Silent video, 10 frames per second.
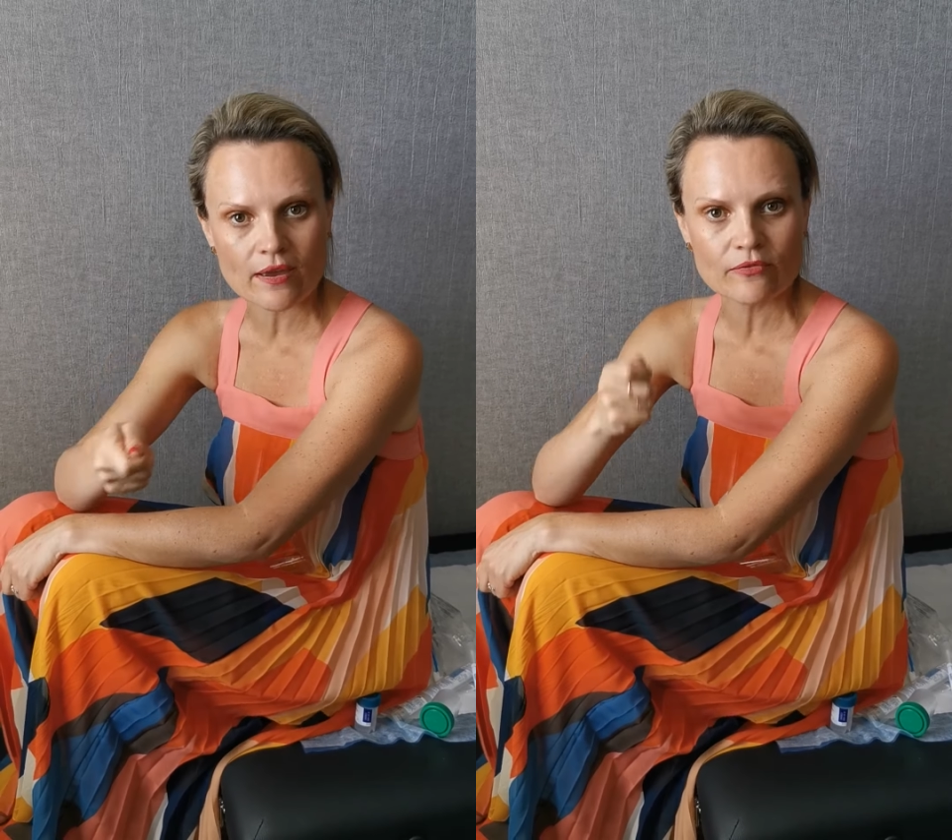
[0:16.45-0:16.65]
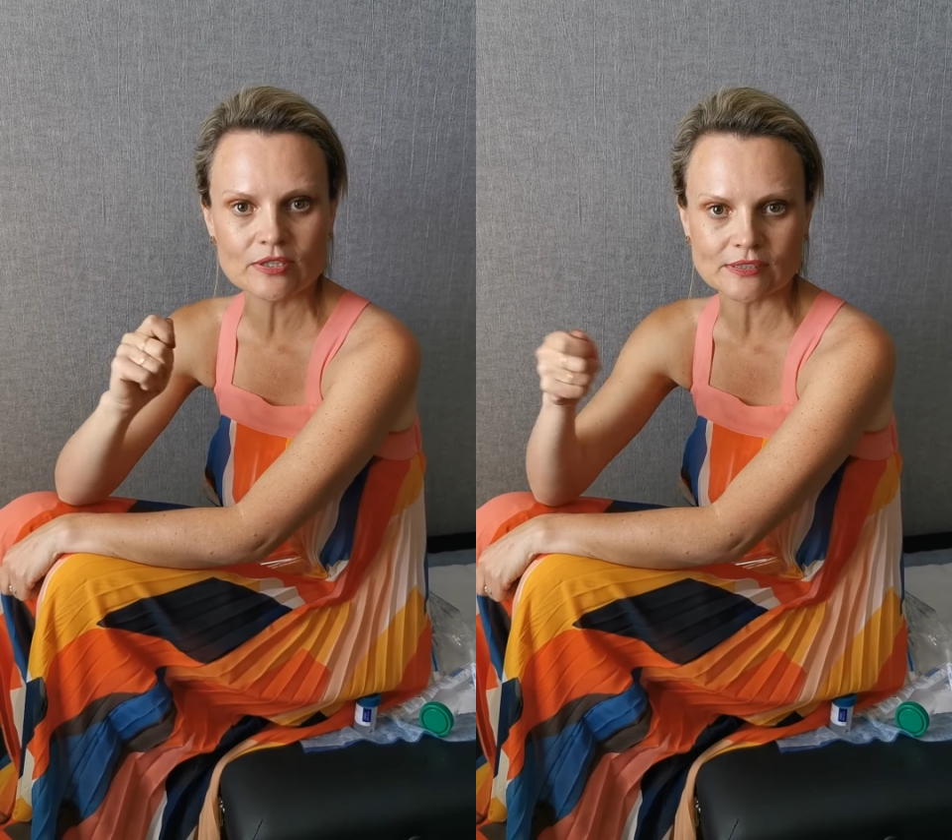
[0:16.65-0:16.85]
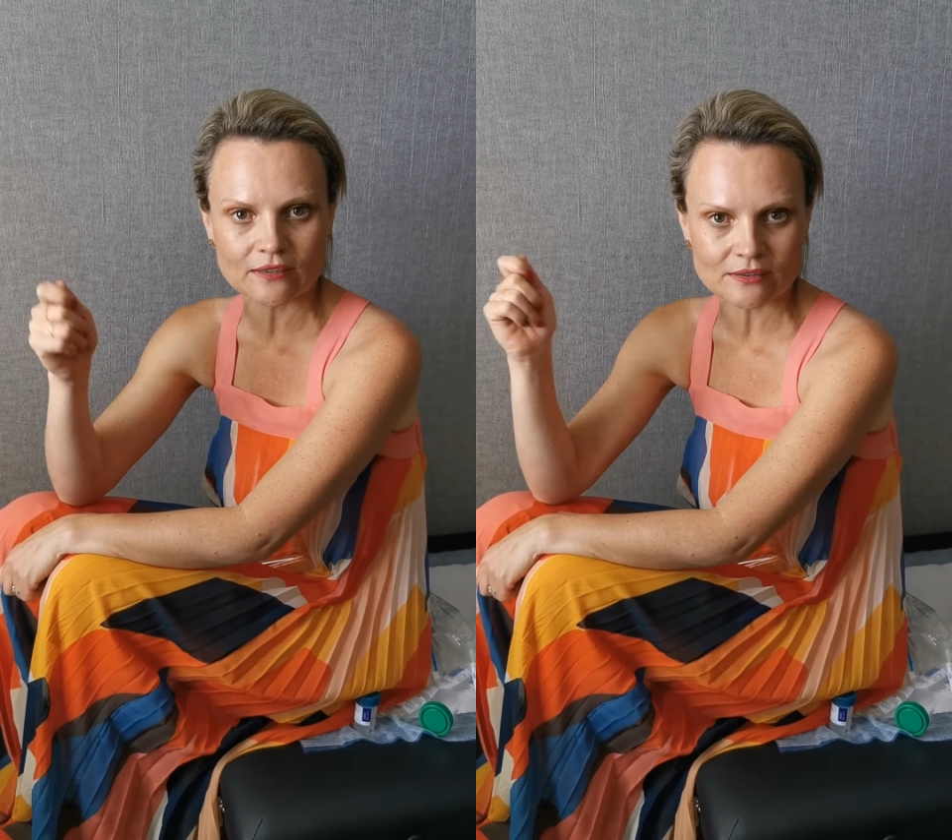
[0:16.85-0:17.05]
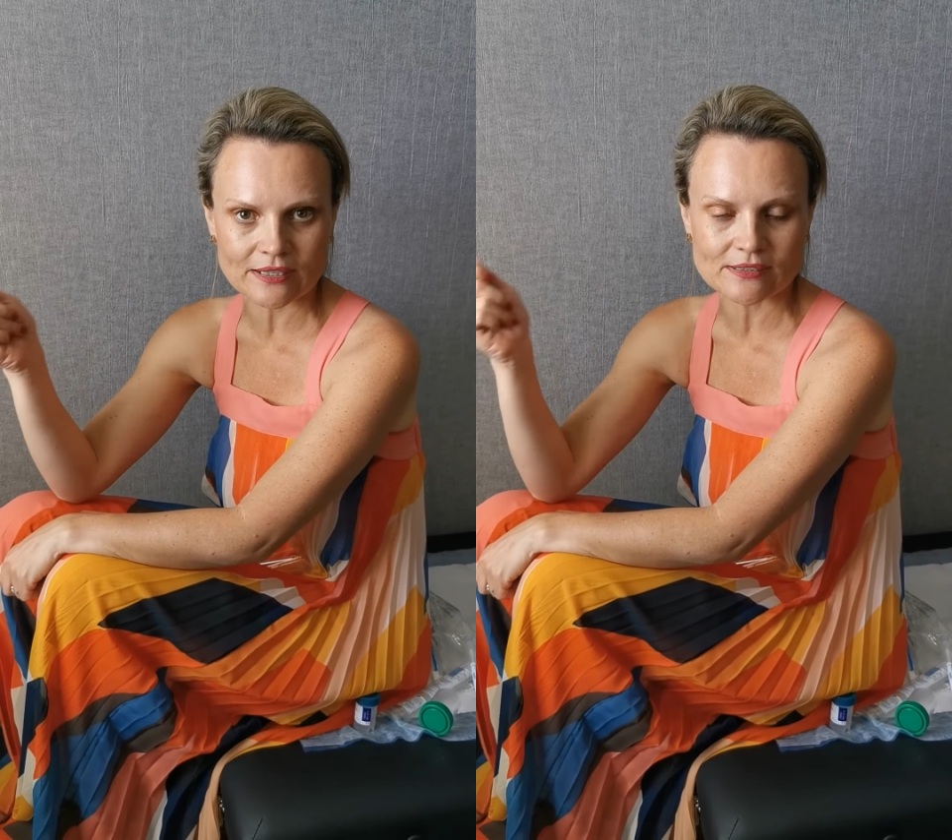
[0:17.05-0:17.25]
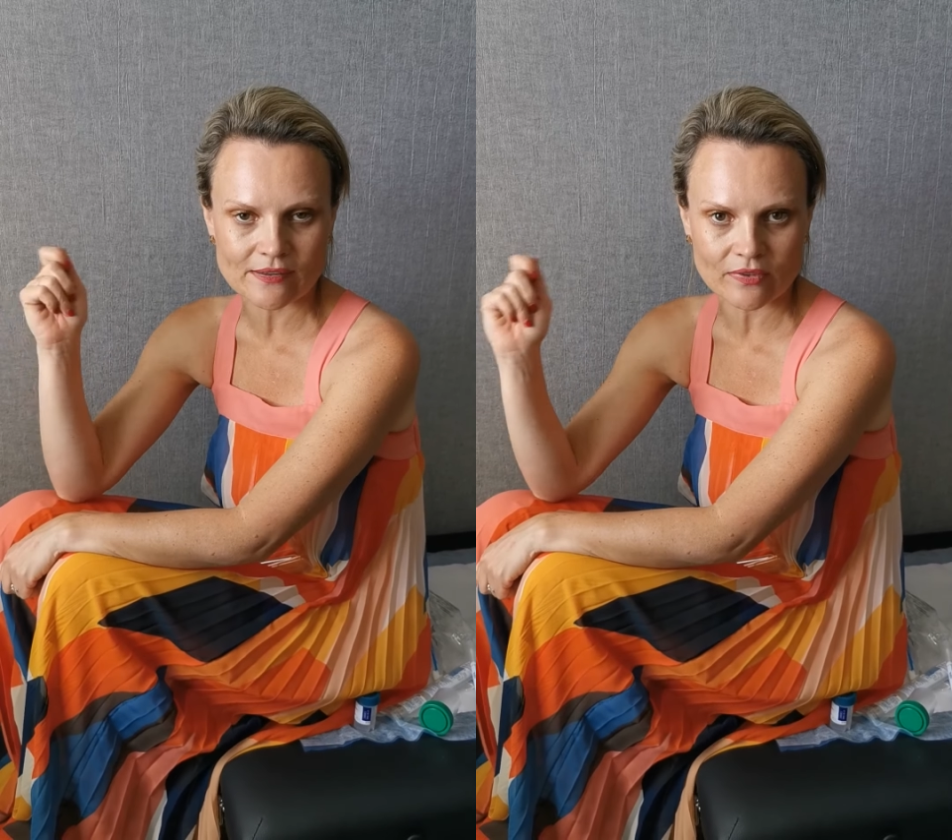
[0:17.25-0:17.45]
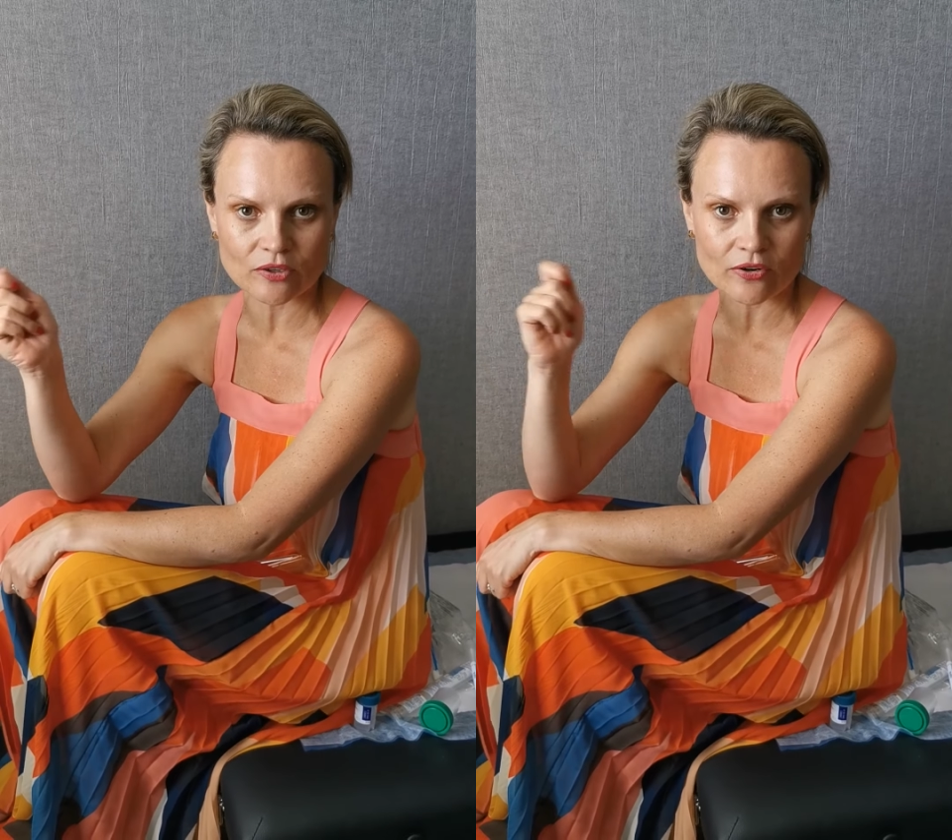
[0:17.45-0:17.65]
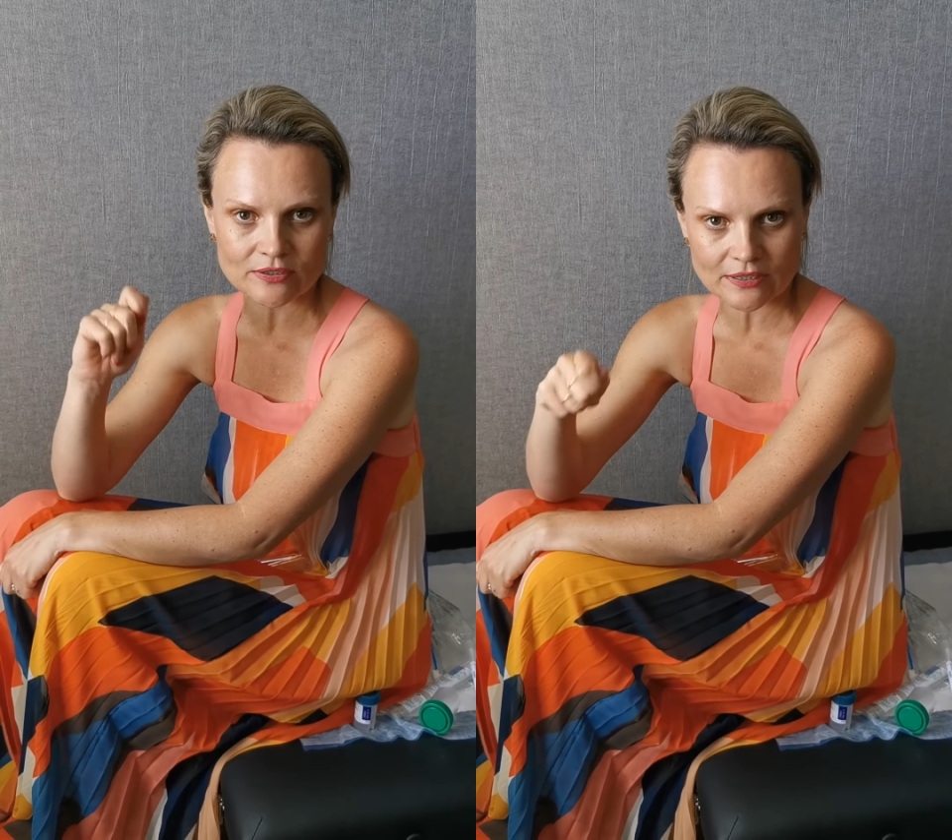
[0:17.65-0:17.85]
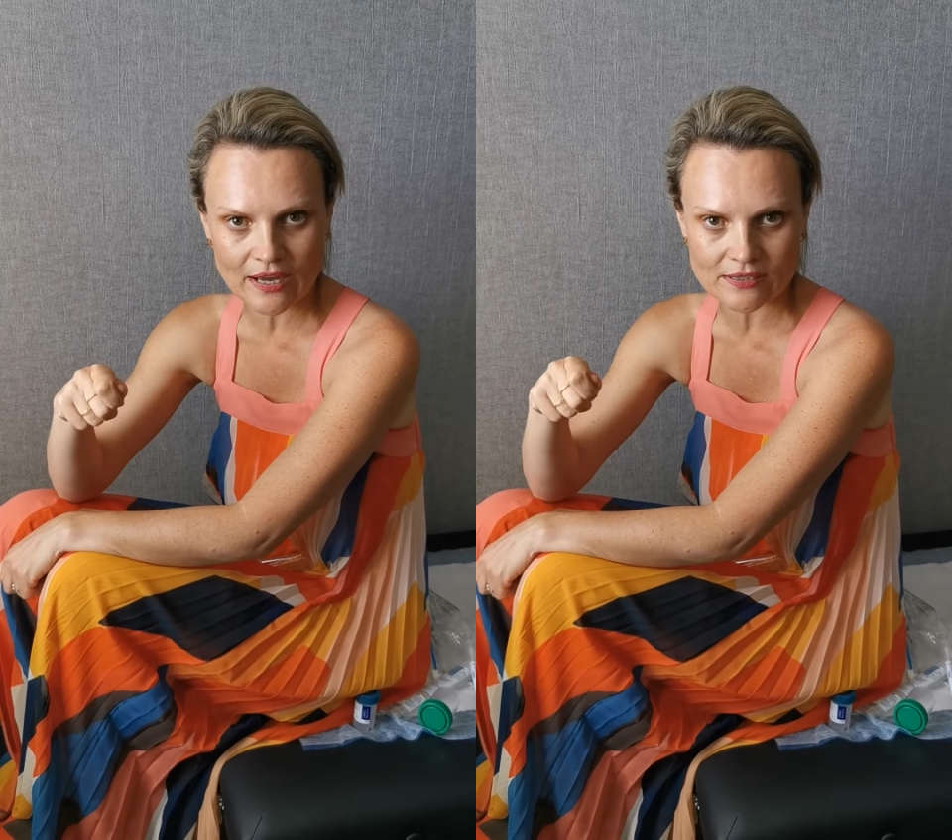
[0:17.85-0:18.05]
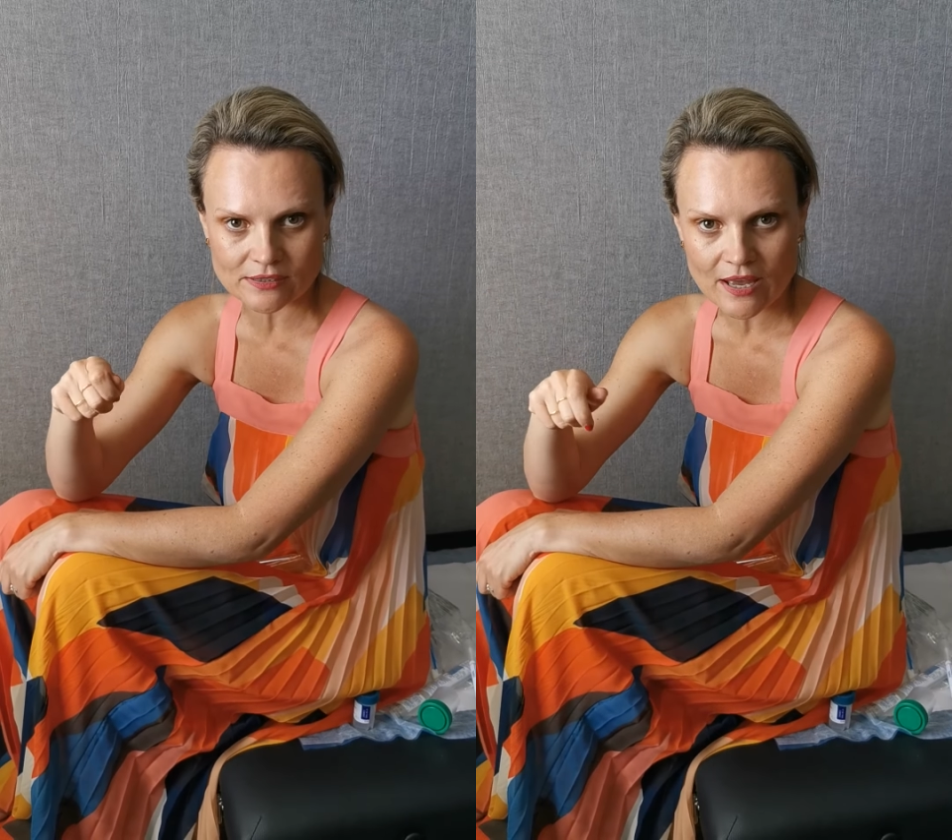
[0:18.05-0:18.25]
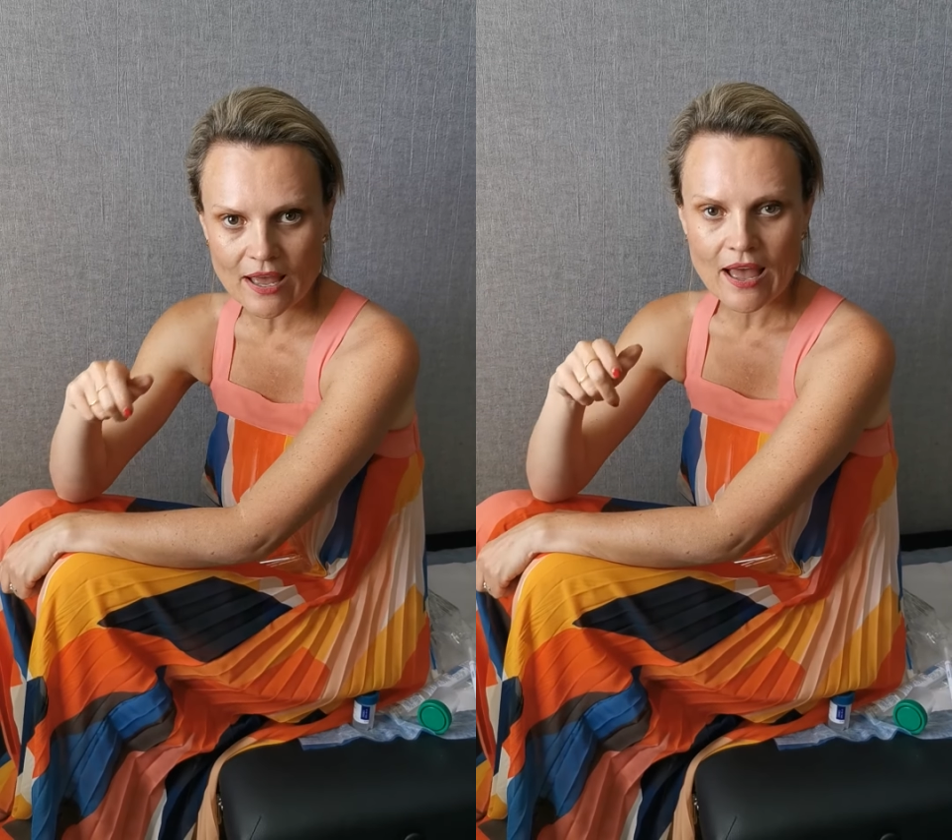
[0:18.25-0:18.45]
every single test that the doctor does.